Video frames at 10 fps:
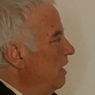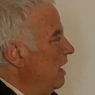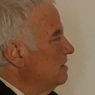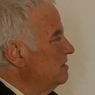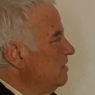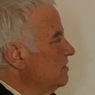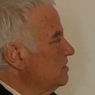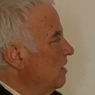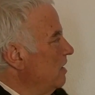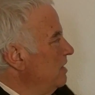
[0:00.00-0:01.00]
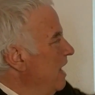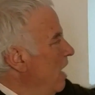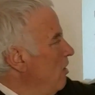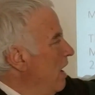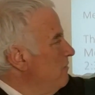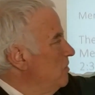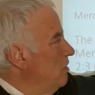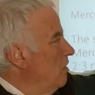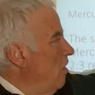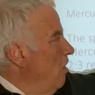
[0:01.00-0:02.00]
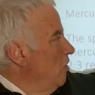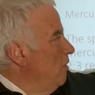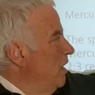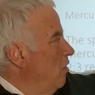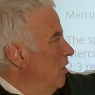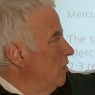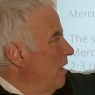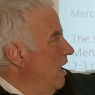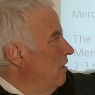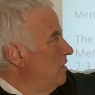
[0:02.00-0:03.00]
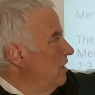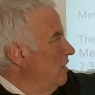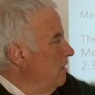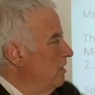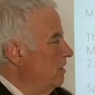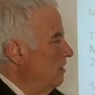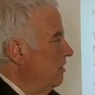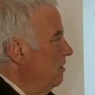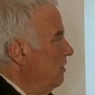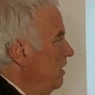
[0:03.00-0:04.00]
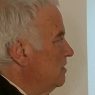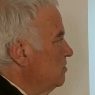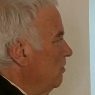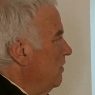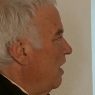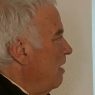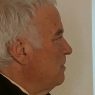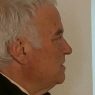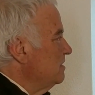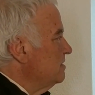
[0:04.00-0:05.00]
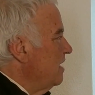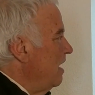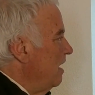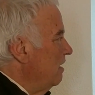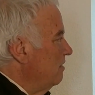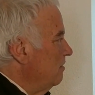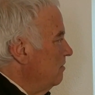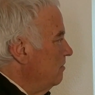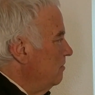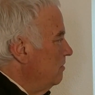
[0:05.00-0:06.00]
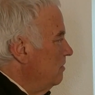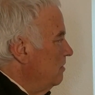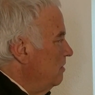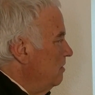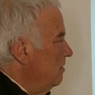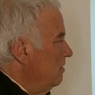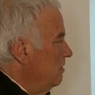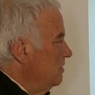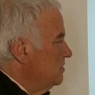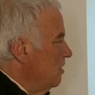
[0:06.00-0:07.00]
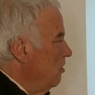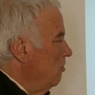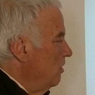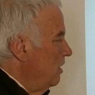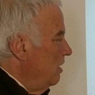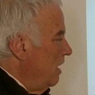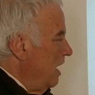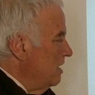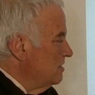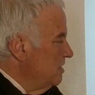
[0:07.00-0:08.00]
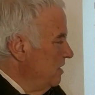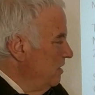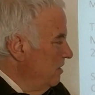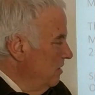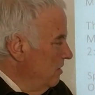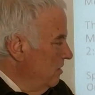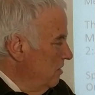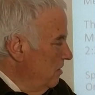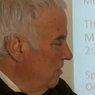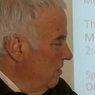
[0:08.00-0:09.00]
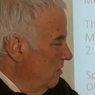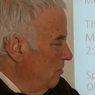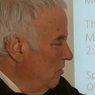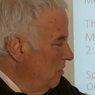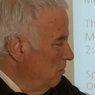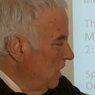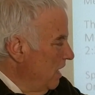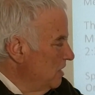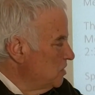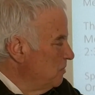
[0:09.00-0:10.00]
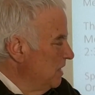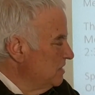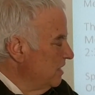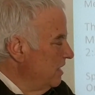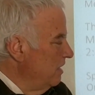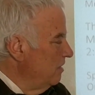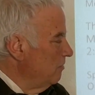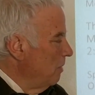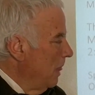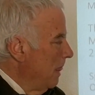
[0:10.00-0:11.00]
and see the sun. And now, after all the way going around, it's on the opposite side. So as the planet spins again,